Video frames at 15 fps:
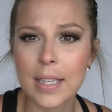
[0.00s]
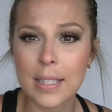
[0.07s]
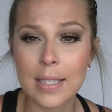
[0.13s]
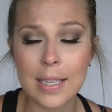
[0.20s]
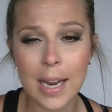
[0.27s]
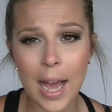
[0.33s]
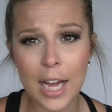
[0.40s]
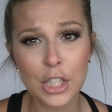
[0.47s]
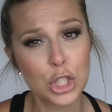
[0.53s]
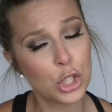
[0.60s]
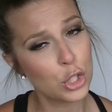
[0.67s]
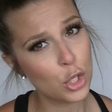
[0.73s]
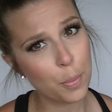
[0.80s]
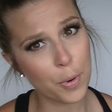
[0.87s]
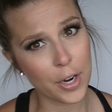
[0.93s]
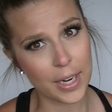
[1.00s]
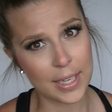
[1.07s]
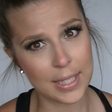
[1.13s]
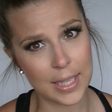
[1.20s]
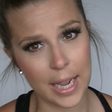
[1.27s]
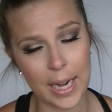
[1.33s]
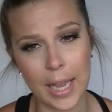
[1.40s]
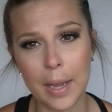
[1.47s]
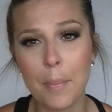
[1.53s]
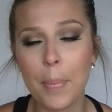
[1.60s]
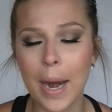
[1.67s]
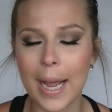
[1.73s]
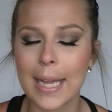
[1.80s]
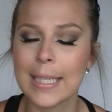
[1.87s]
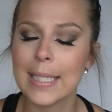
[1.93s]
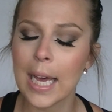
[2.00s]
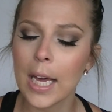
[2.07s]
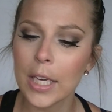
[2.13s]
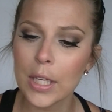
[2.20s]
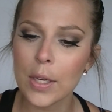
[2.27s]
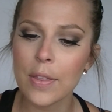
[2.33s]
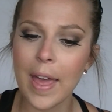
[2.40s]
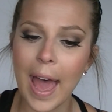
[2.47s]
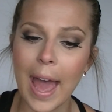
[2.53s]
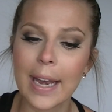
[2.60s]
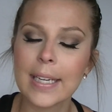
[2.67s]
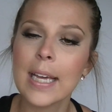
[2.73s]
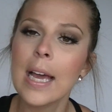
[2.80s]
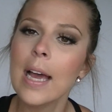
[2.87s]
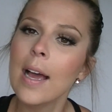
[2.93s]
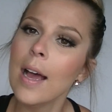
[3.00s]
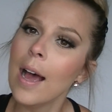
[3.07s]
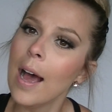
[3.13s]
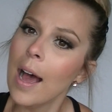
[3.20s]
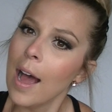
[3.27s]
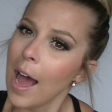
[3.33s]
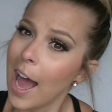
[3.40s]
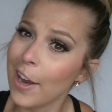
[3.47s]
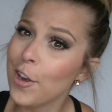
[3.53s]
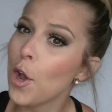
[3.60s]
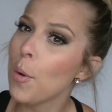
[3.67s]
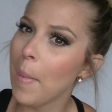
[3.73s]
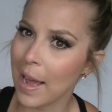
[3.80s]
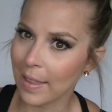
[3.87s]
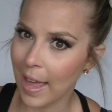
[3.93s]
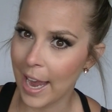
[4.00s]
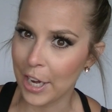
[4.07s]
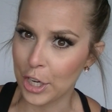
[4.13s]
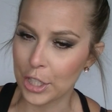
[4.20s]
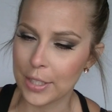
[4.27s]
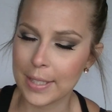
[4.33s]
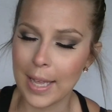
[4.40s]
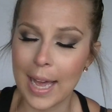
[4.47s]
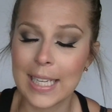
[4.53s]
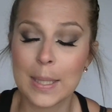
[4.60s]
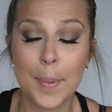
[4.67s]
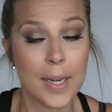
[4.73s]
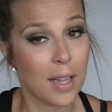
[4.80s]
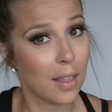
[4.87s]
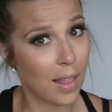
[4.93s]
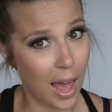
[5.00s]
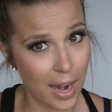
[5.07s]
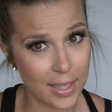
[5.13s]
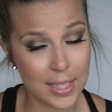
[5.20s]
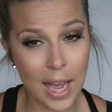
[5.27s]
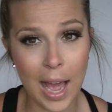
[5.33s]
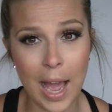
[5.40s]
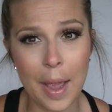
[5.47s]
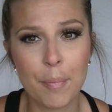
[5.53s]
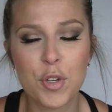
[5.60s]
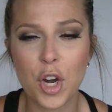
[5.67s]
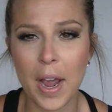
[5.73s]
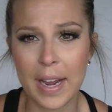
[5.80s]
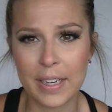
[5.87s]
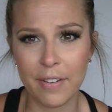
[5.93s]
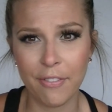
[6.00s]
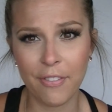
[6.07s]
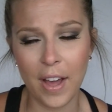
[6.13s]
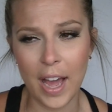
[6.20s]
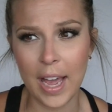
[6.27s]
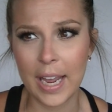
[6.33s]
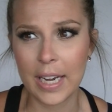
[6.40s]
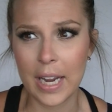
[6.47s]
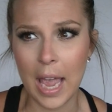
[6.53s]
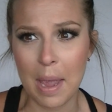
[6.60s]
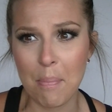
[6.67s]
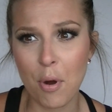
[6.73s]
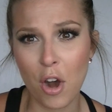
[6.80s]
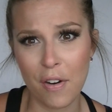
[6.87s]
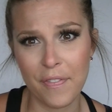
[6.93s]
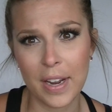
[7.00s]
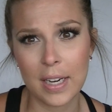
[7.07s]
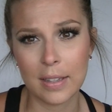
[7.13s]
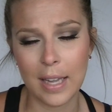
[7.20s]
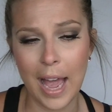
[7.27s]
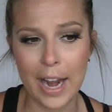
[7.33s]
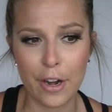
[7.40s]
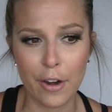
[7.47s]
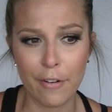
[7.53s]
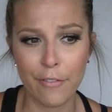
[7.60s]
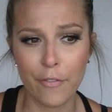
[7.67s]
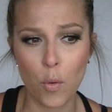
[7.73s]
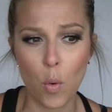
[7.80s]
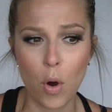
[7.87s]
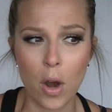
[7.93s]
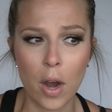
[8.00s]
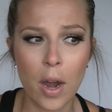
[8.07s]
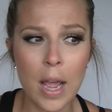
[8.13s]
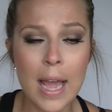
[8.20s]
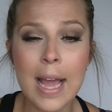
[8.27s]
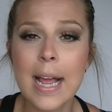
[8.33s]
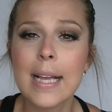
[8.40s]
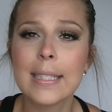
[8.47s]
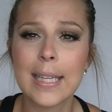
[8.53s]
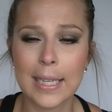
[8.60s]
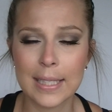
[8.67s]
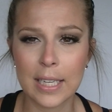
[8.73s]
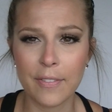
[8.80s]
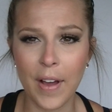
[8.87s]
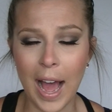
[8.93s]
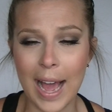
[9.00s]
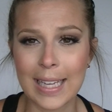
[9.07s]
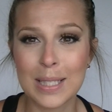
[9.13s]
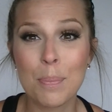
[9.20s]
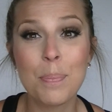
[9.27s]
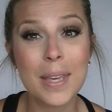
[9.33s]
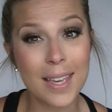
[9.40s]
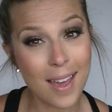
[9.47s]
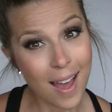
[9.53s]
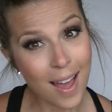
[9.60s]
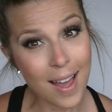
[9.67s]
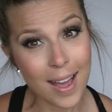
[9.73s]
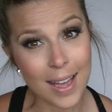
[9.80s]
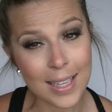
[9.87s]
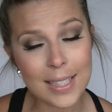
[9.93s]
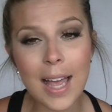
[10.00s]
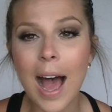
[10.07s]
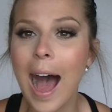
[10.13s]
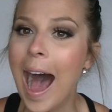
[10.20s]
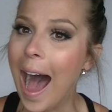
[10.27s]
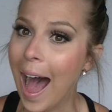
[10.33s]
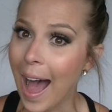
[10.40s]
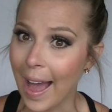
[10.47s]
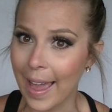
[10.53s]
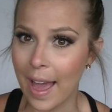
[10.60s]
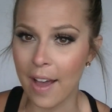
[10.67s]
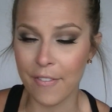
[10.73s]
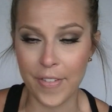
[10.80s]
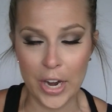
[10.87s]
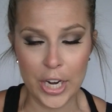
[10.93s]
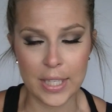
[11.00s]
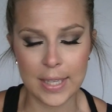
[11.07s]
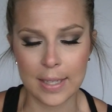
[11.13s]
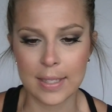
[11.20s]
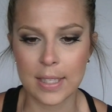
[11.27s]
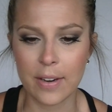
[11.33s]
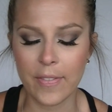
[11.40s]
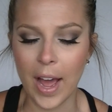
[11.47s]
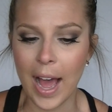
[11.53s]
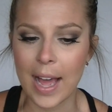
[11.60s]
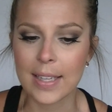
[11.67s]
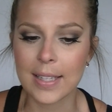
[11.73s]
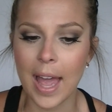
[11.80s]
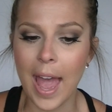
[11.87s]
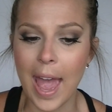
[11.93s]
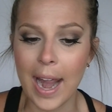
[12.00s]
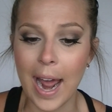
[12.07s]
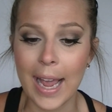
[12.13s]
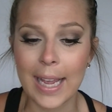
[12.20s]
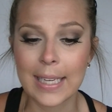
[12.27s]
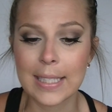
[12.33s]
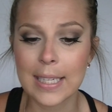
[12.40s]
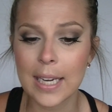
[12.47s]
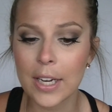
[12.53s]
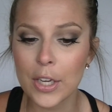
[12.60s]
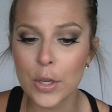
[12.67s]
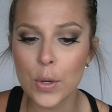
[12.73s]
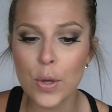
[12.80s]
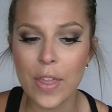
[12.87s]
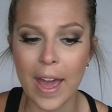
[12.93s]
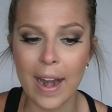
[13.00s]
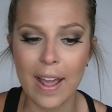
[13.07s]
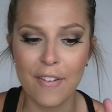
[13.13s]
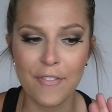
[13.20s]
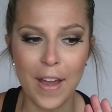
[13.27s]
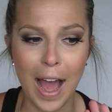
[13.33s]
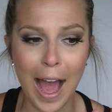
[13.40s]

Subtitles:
is not super exciting, but I can tell you that I know my liners. I spend a lot of time trying to find a perfect liner for sensitive eyes because I have very sensitive eyes, and I can tell you that if